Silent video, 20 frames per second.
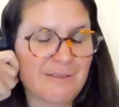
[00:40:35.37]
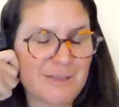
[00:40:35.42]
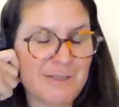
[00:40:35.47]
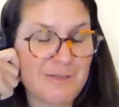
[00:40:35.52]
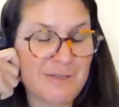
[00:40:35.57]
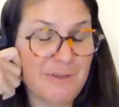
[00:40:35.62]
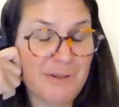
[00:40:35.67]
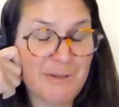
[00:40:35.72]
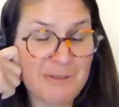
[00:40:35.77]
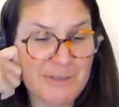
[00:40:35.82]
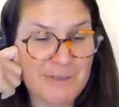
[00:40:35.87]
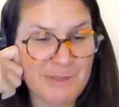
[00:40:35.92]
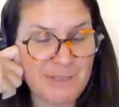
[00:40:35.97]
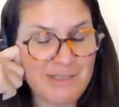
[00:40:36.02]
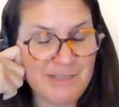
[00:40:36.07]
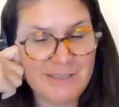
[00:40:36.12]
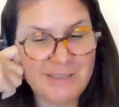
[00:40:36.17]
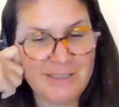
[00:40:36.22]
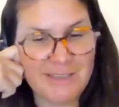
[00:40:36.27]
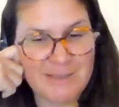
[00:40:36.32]
it's very
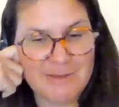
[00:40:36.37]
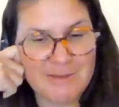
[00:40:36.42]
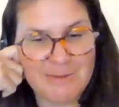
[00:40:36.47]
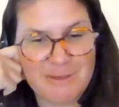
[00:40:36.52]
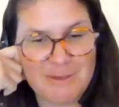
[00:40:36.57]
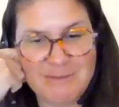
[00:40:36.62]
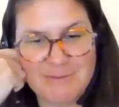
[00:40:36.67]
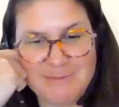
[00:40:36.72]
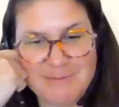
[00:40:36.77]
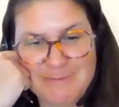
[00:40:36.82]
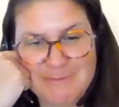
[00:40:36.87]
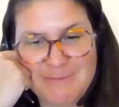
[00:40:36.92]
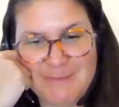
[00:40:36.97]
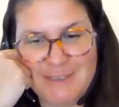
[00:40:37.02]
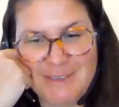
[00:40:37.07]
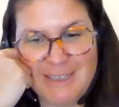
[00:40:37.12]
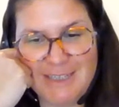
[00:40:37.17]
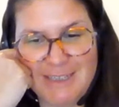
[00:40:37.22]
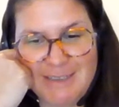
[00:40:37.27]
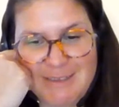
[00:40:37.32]
interesting as well.
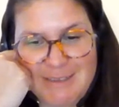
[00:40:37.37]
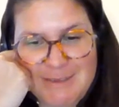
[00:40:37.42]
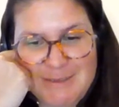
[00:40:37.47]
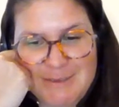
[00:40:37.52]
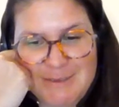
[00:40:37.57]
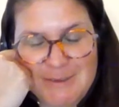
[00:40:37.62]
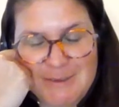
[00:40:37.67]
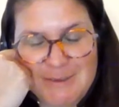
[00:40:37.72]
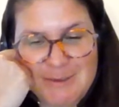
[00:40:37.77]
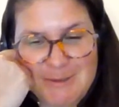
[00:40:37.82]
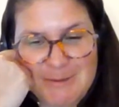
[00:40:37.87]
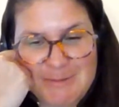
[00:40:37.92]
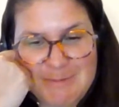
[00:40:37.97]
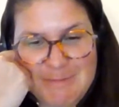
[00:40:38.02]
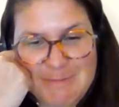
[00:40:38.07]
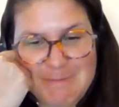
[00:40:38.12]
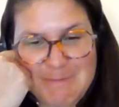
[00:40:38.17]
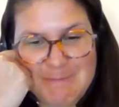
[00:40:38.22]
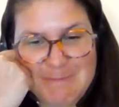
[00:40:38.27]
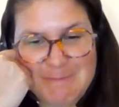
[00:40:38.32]
Like, you know,